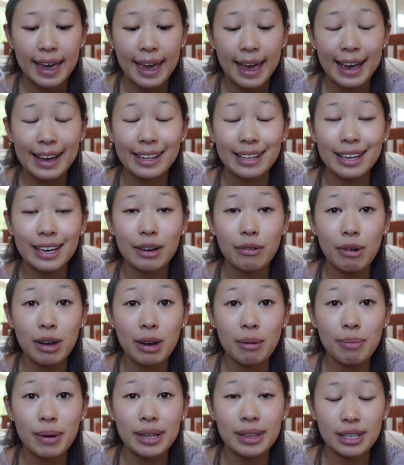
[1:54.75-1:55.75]
a
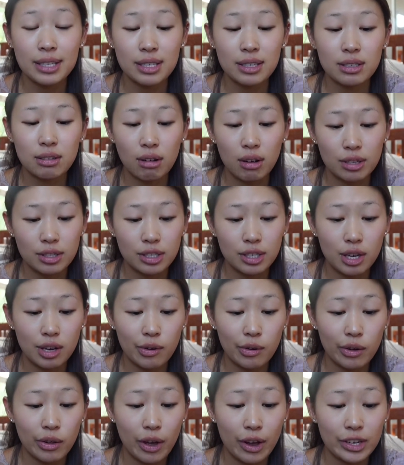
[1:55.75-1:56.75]
liquid, but this is
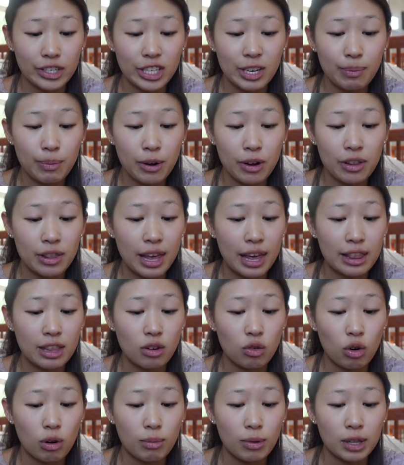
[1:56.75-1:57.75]
also a lot cheaper than the
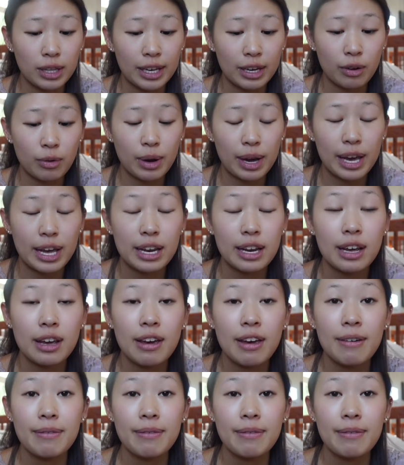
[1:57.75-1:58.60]
normal liquid